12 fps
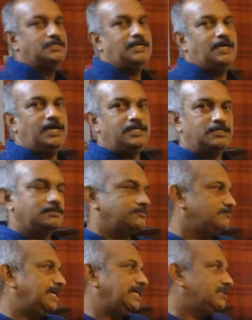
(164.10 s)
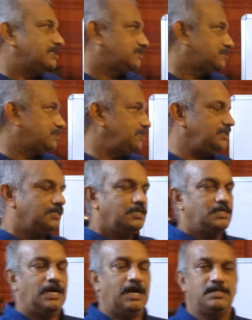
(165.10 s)
and minus 3
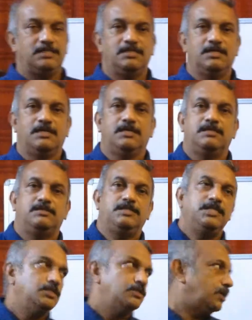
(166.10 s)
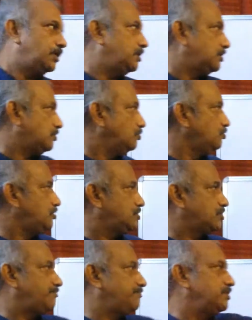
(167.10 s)
are the roots
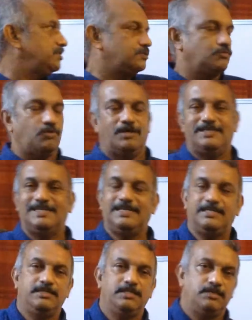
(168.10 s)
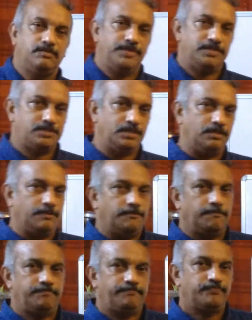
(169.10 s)
of this quadratic equation.
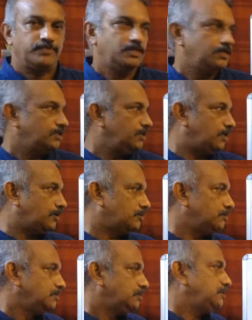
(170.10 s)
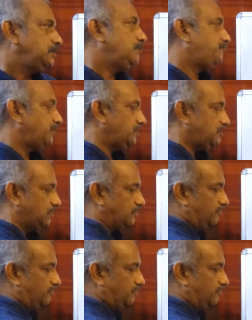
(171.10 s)
Now if it is in the